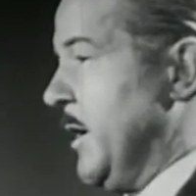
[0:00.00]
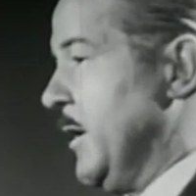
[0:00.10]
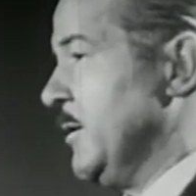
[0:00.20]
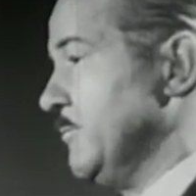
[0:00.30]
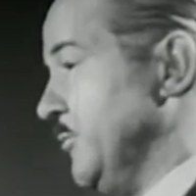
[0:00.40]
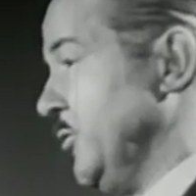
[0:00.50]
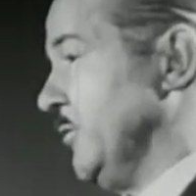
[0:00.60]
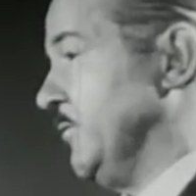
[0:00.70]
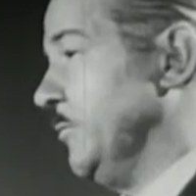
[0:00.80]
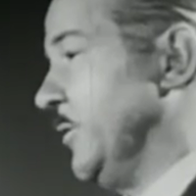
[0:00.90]
and
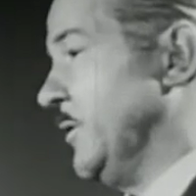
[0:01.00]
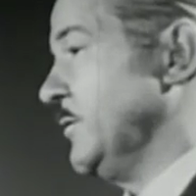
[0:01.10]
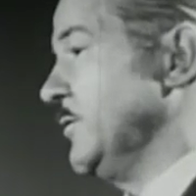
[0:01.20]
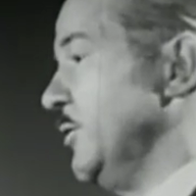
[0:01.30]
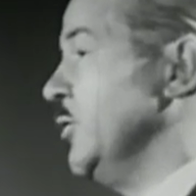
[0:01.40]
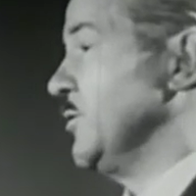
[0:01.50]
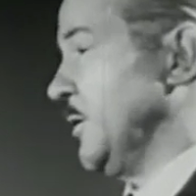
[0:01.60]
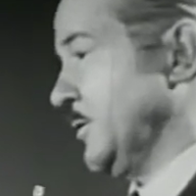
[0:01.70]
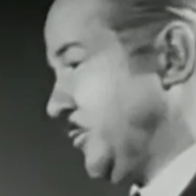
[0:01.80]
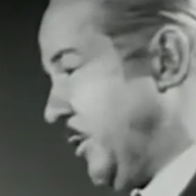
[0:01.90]
beautiful but
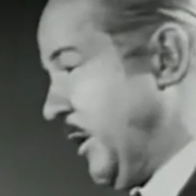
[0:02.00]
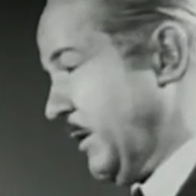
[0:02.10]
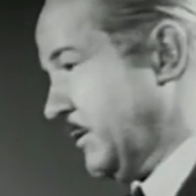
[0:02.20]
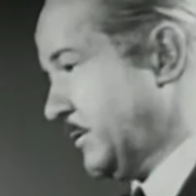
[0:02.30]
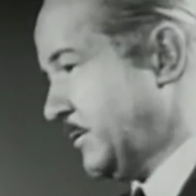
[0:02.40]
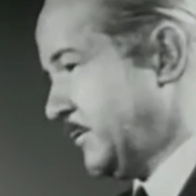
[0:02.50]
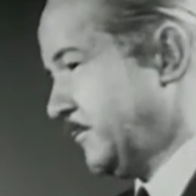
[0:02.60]
useless parks.